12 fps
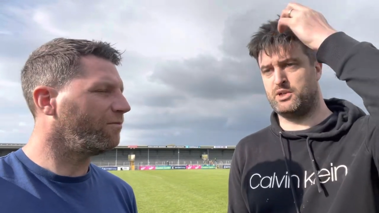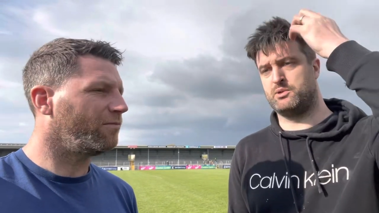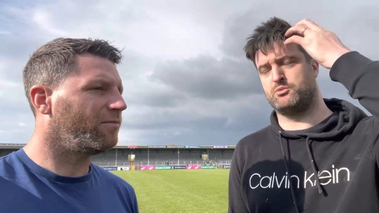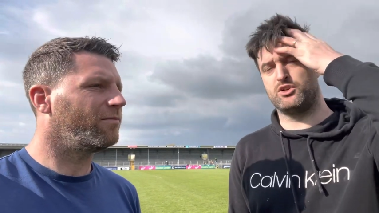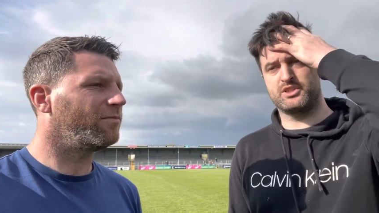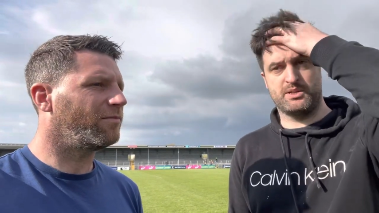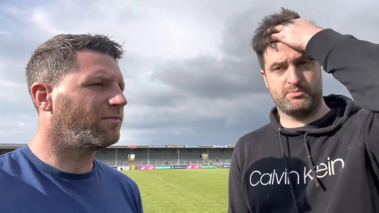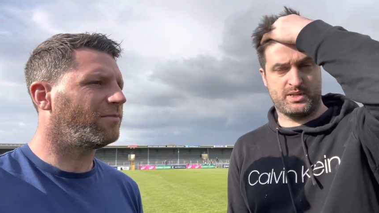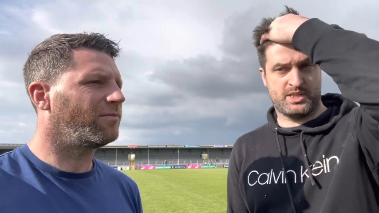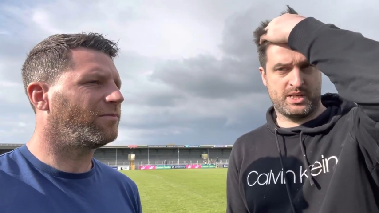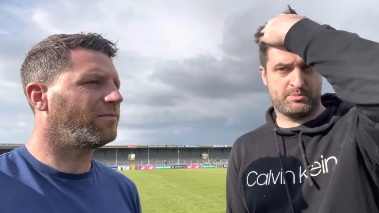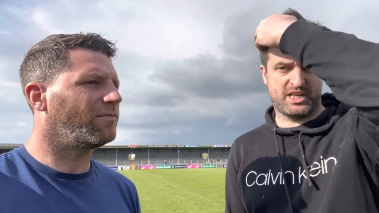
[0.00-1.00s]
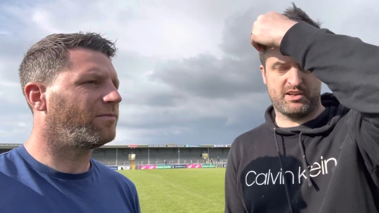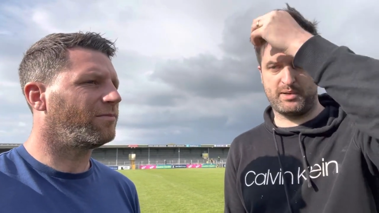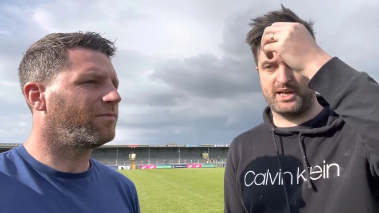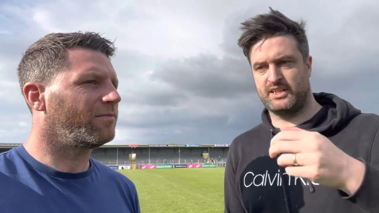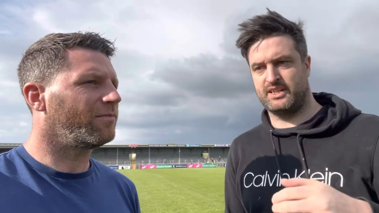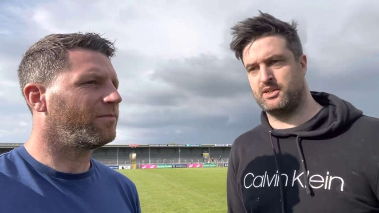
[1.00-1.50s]
Speaker 1: they broke Tip's half
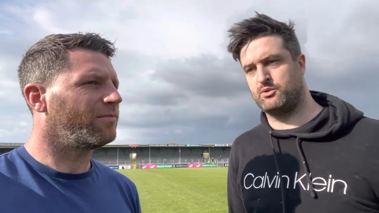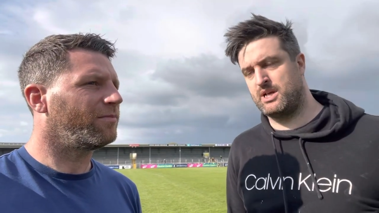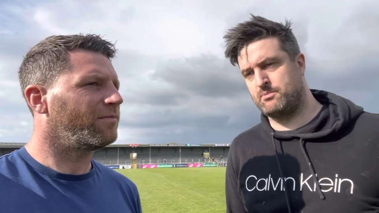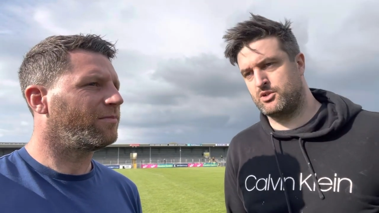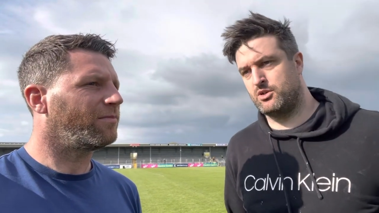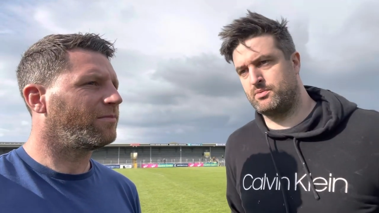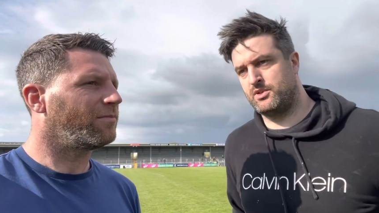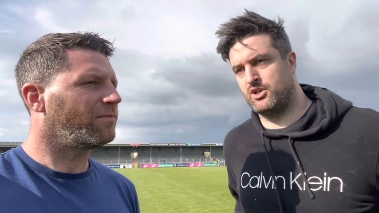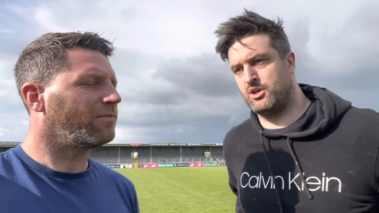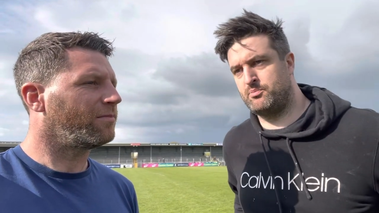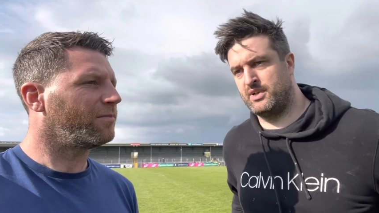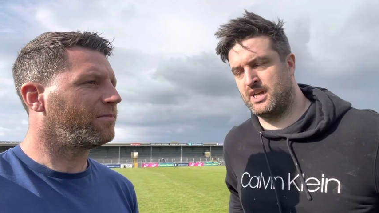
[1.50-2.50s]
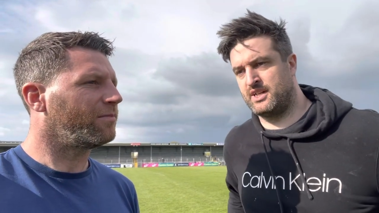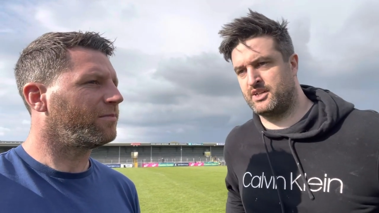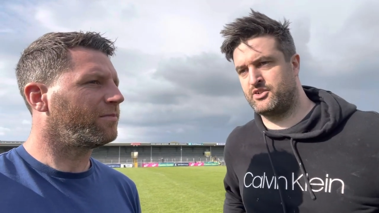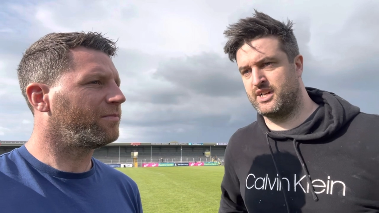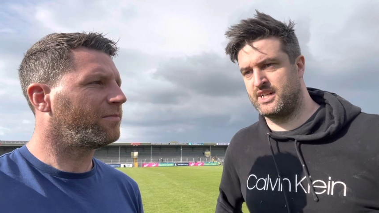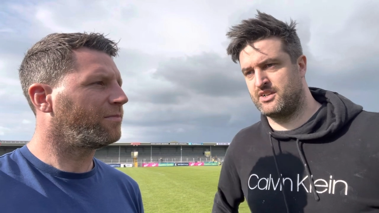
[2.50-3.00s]
back line, they were able to open it up, and
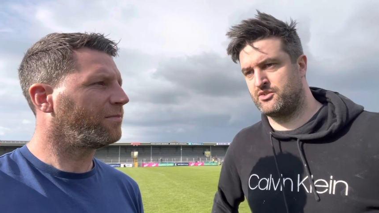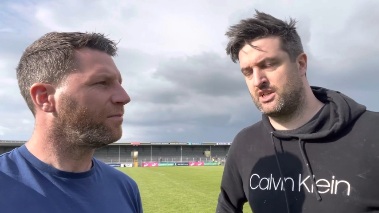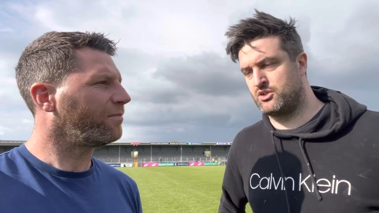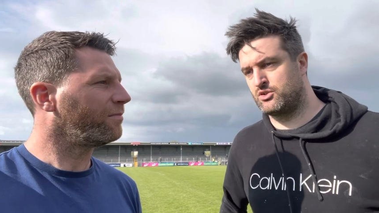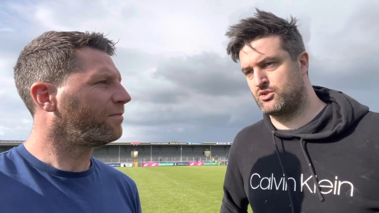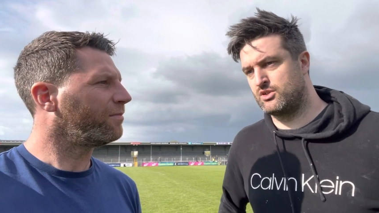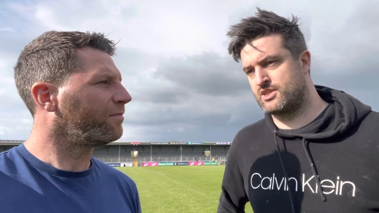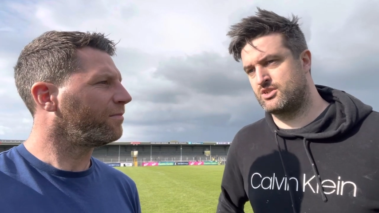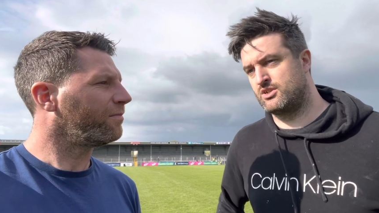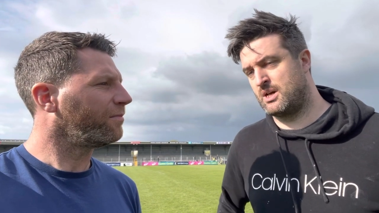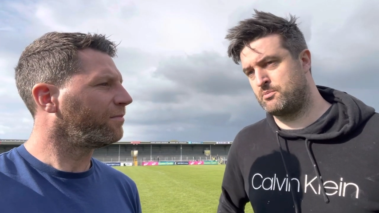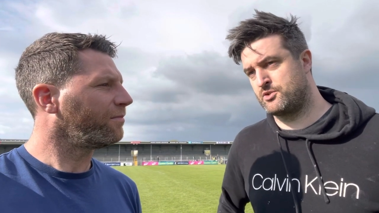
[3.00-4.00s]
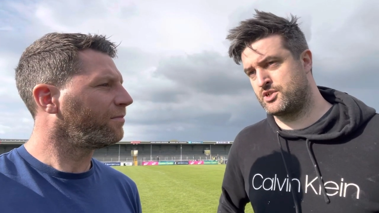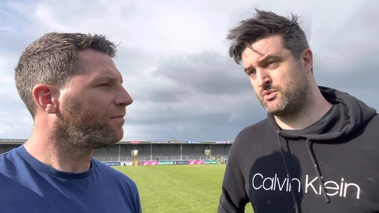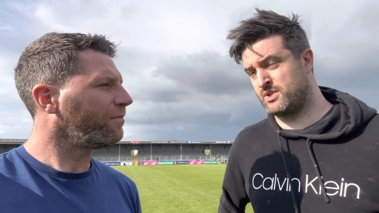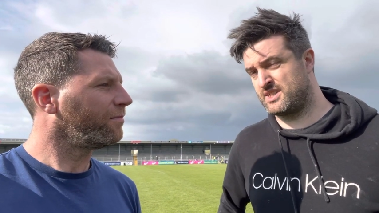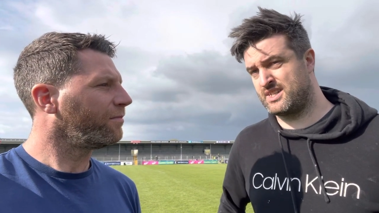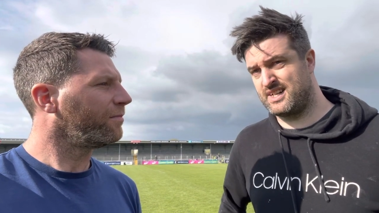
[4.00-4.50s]
they created really good goal scoring
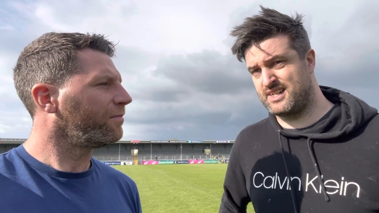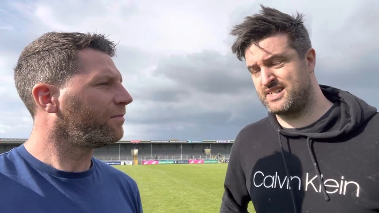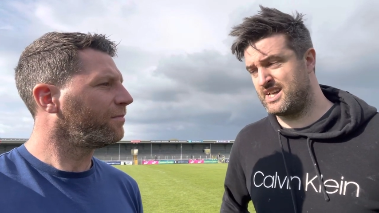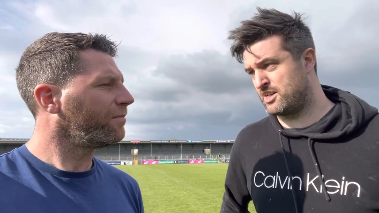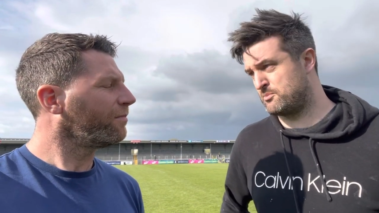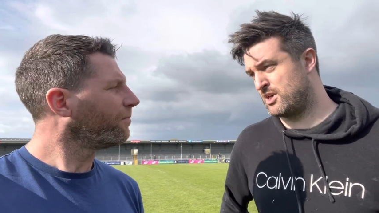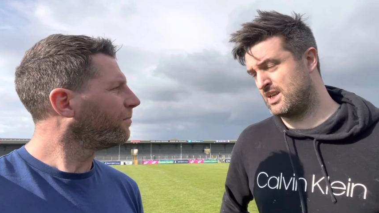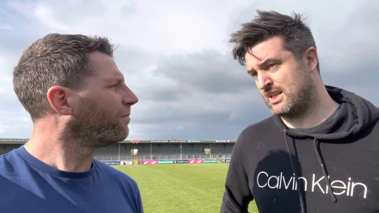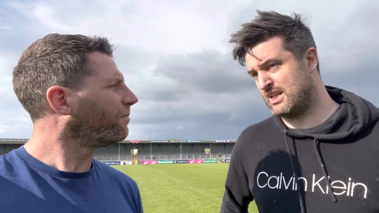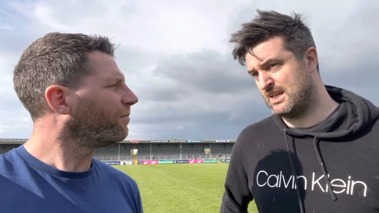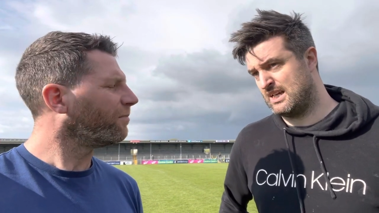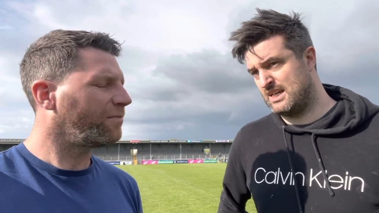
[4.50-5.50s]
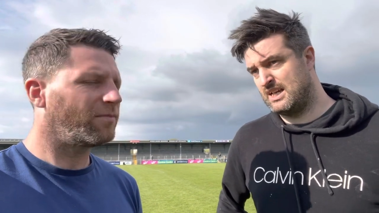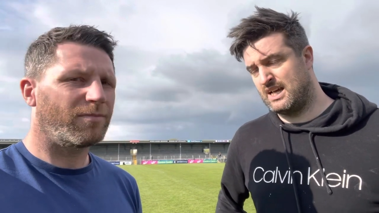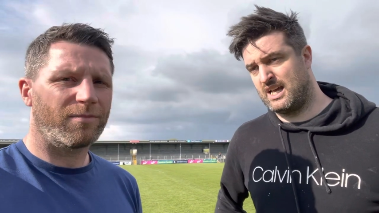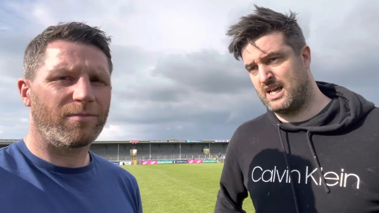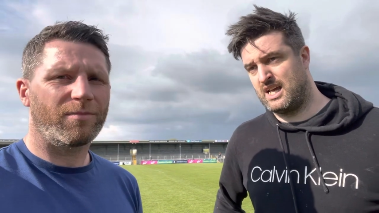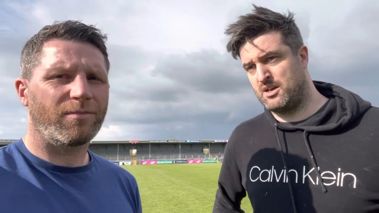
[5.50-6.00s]
opportunities. They didn't take them on,
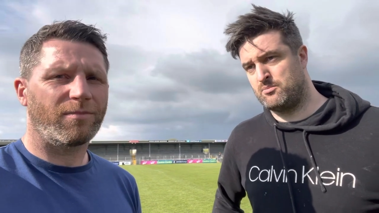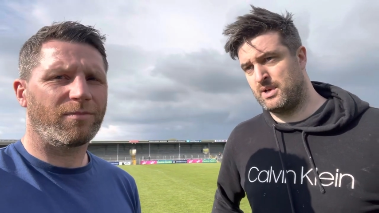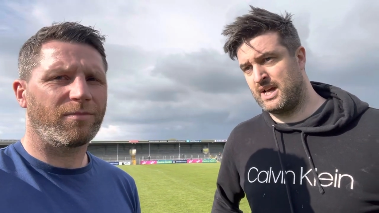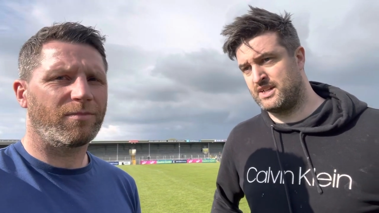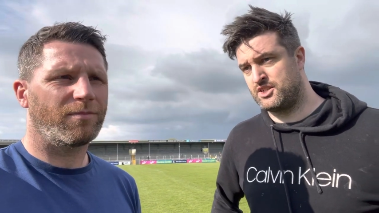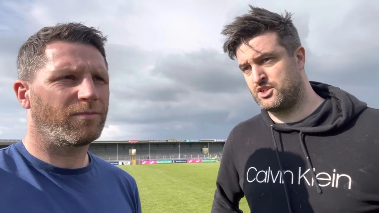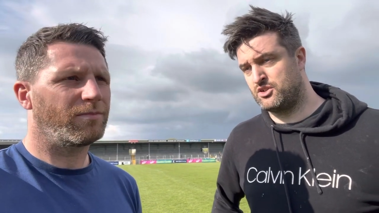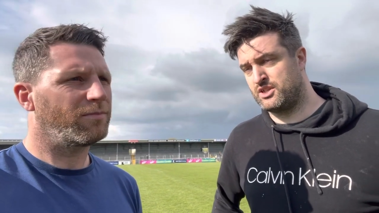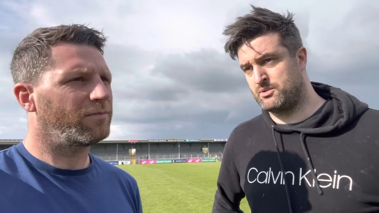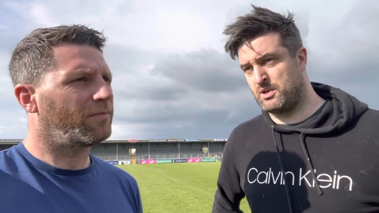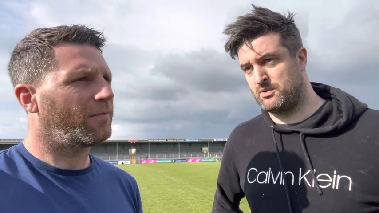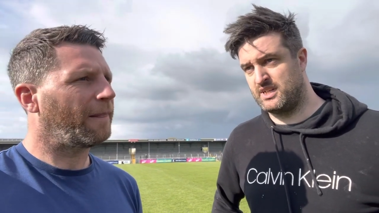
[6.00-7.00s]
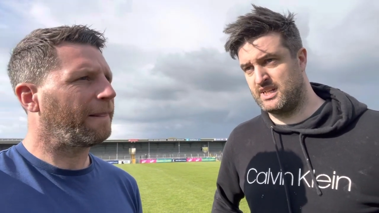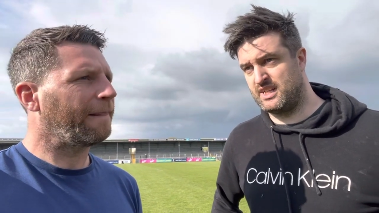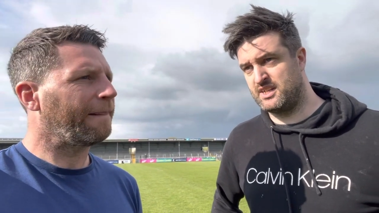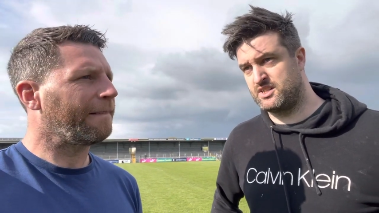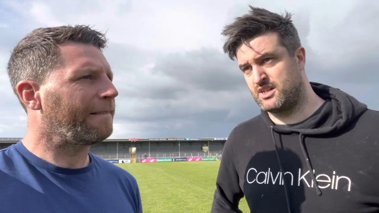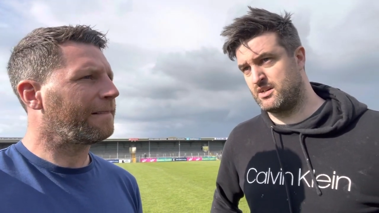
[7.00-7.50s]
and you know, they probably
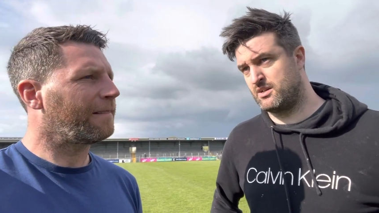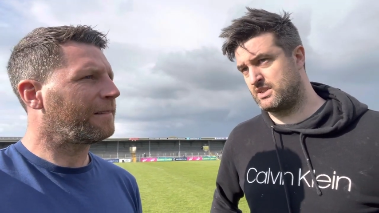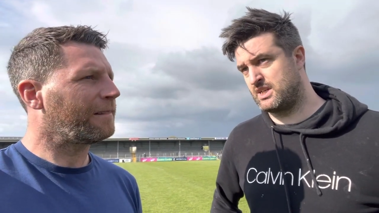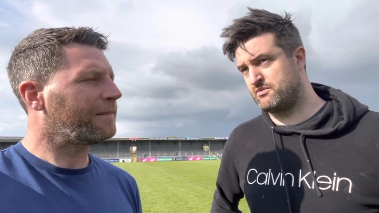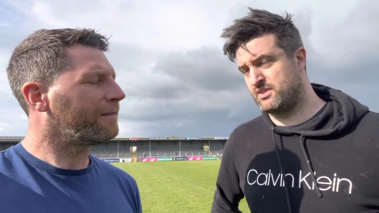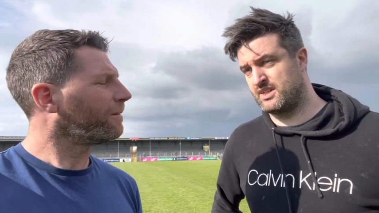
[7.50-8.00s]
needed to, given